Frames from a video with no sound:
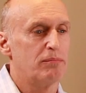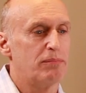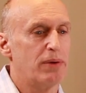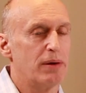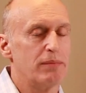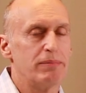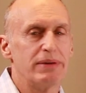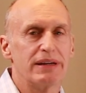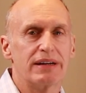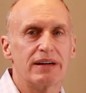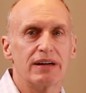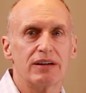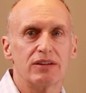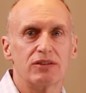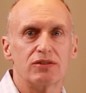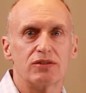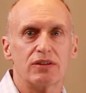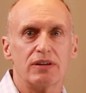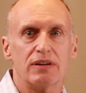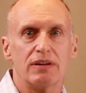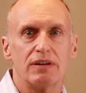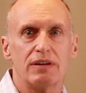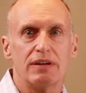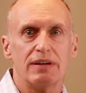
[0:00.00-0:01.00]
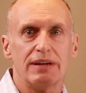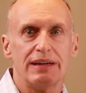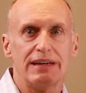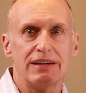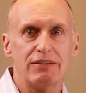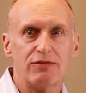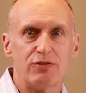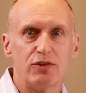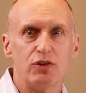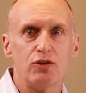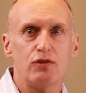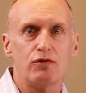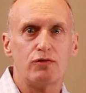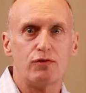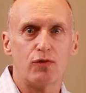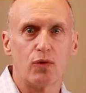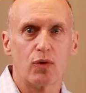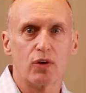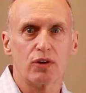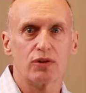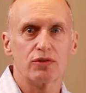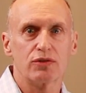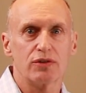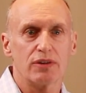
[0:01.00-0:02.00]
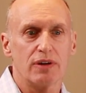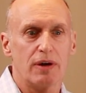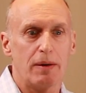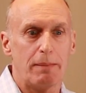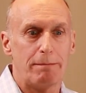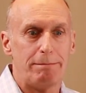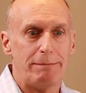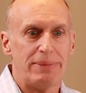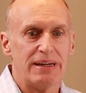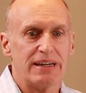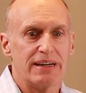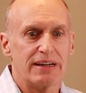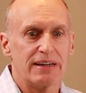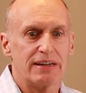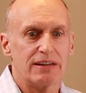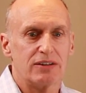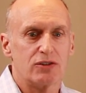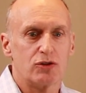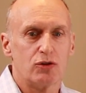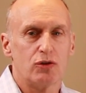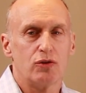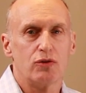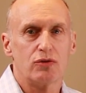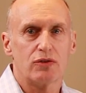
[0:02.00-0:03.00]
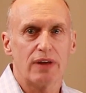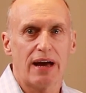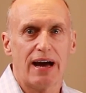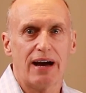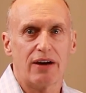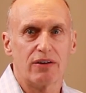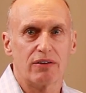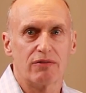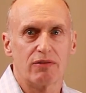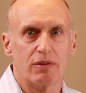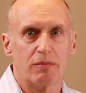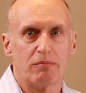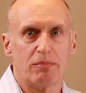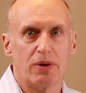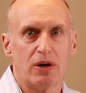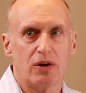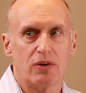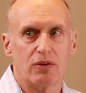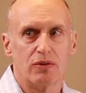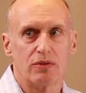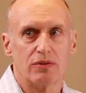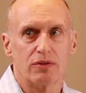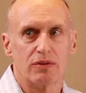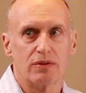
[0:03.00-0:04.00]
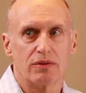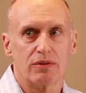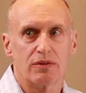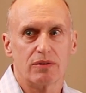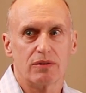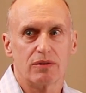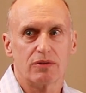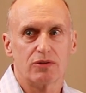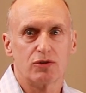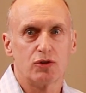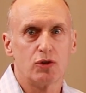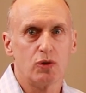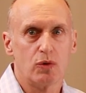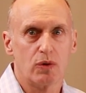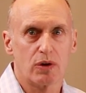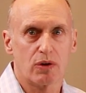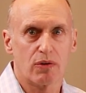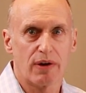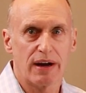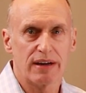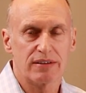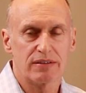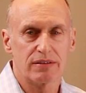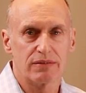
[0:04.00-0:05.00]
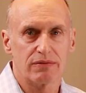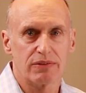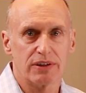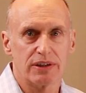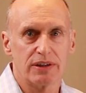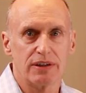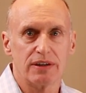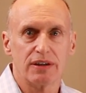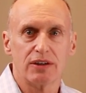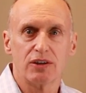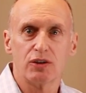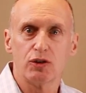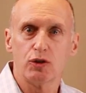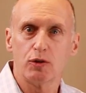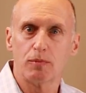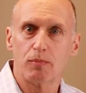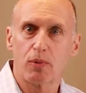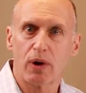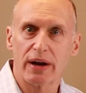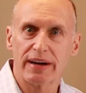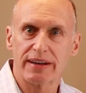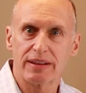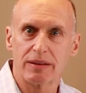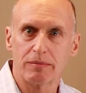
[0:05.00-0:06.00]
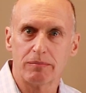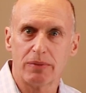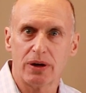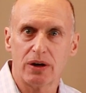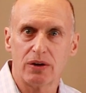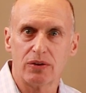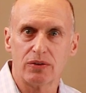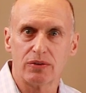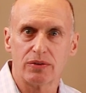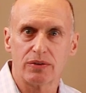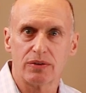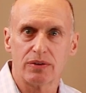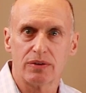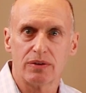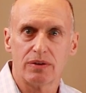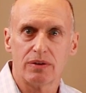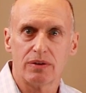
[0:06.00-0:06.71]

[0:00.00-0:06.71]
but because if you force a big tooth out of the bone too aggressively, you break the bone.